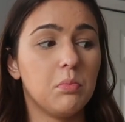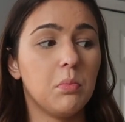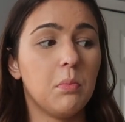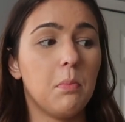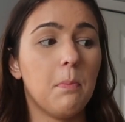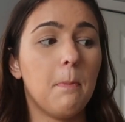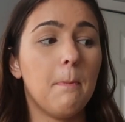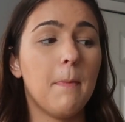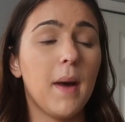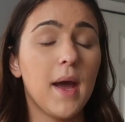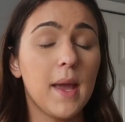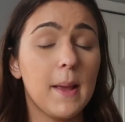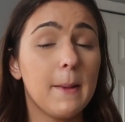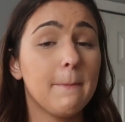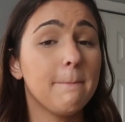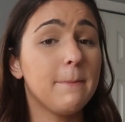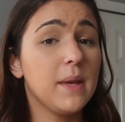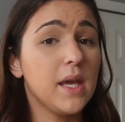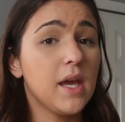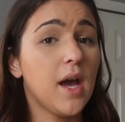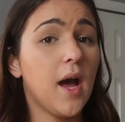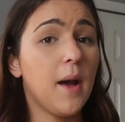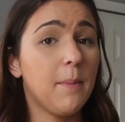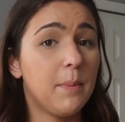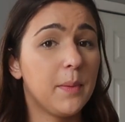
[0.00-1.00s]
might
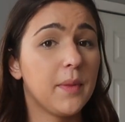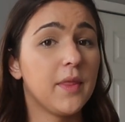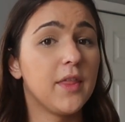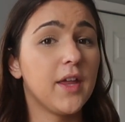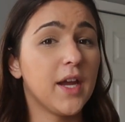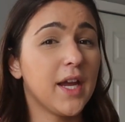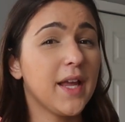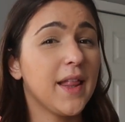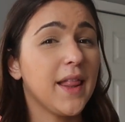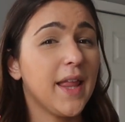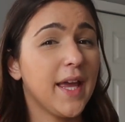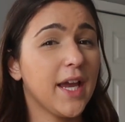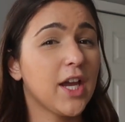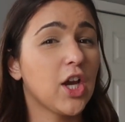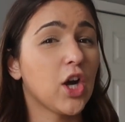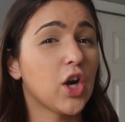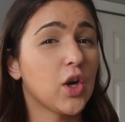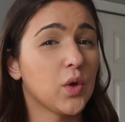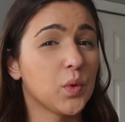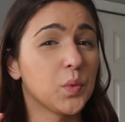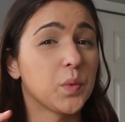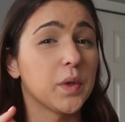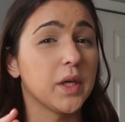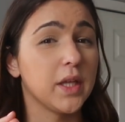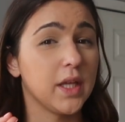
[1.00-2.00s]
be up. They like
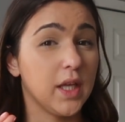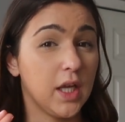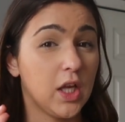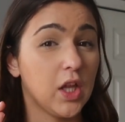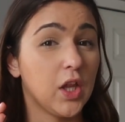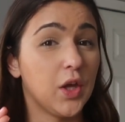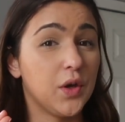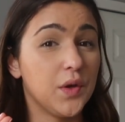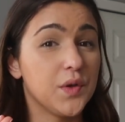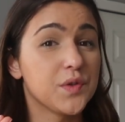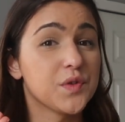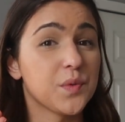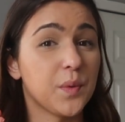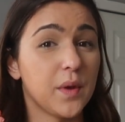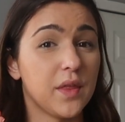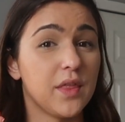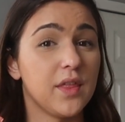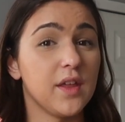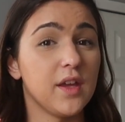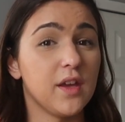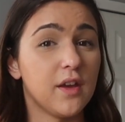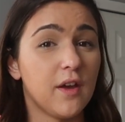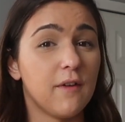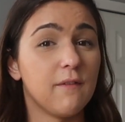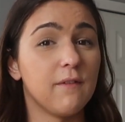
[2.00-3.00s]
are really close with the